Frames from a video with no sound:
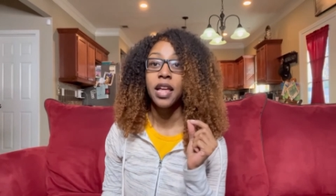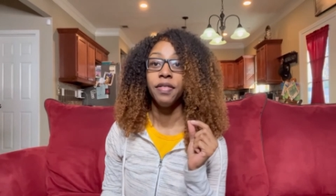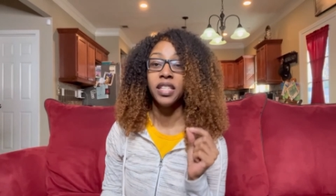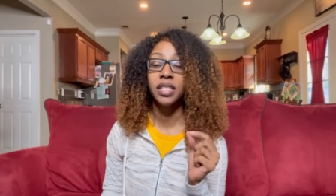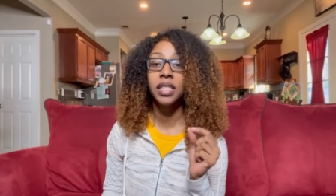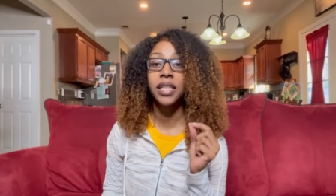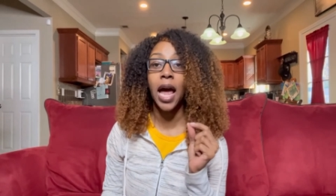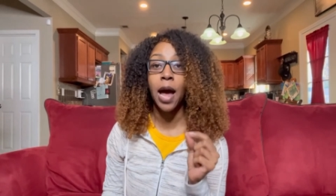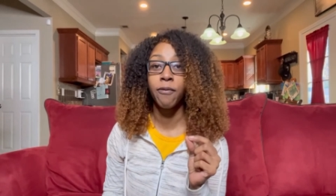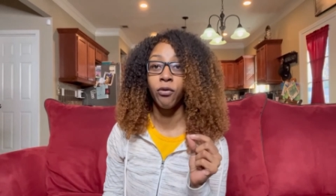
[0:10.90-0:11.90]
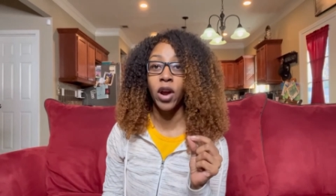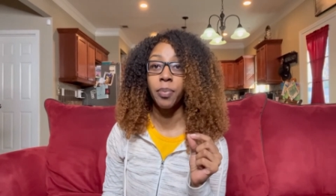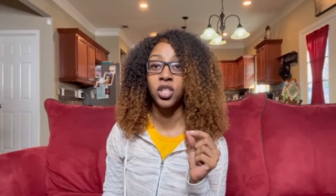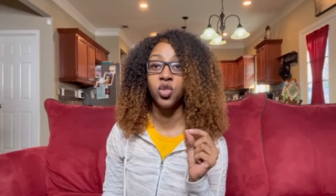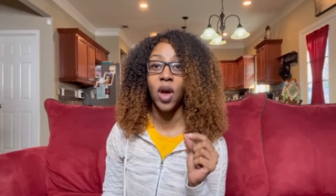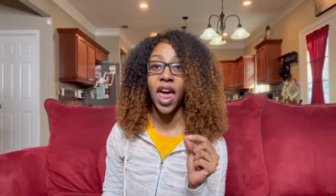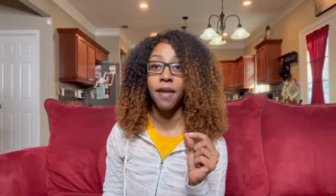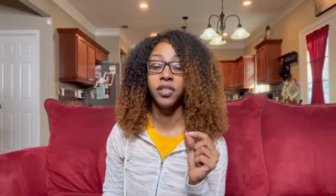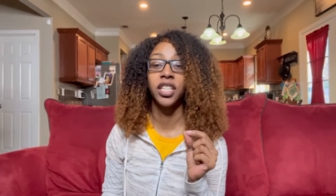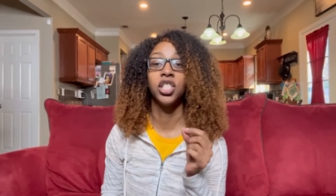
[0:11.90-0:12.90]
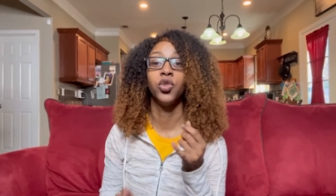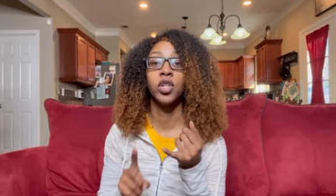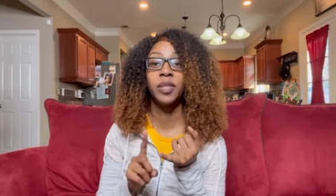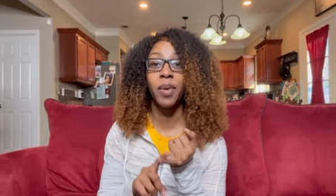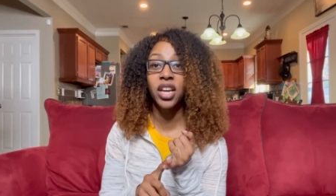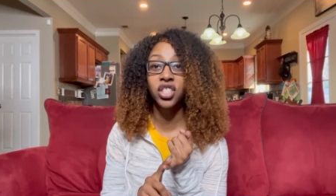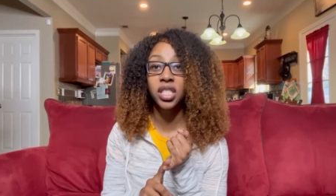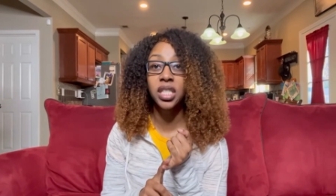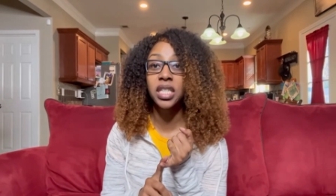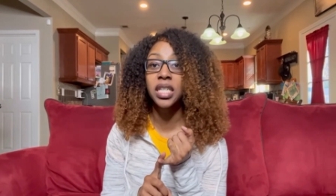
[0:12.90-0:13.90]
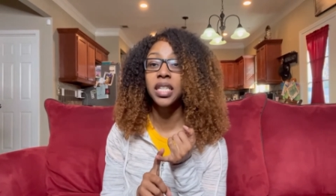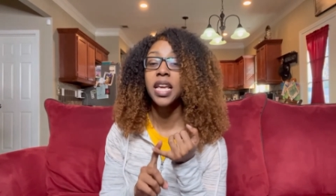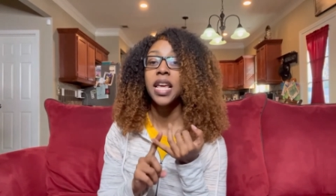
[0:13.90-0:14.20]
This is a time frame that you have to get your inspection done,